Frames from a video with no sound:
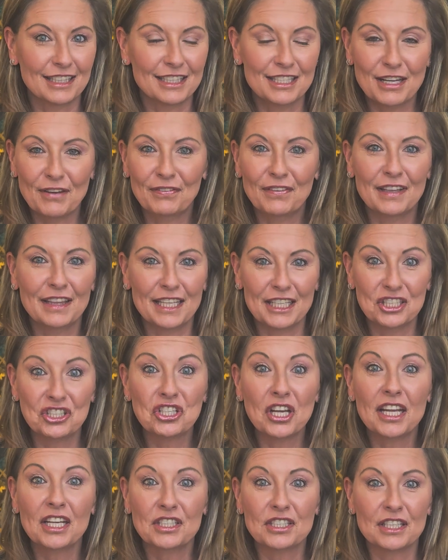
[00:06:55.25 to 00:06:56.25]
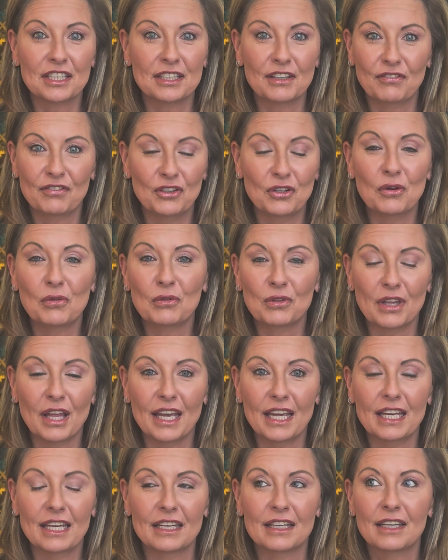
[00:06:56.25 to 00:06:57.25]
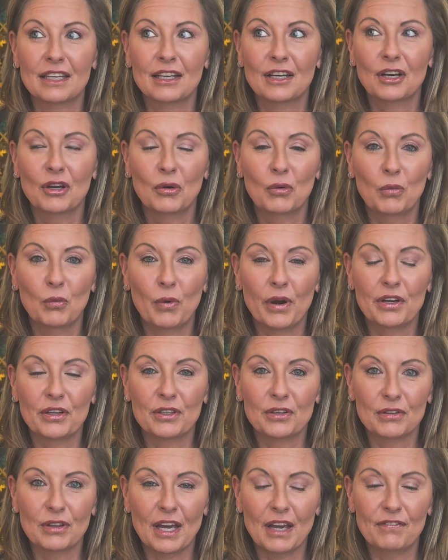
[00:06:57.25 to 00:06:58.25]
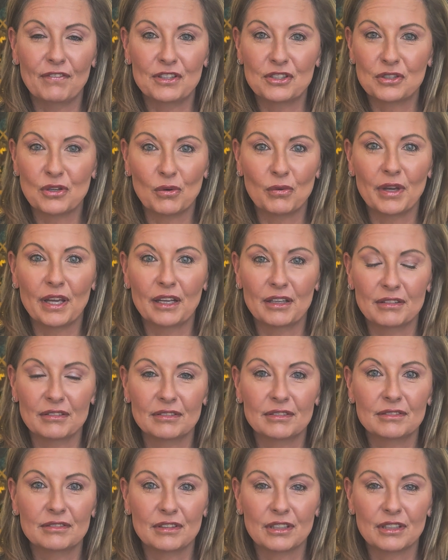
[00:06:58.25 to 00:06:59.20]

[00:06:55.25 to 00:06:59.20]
Definitely change it. If you don't like where your life is going,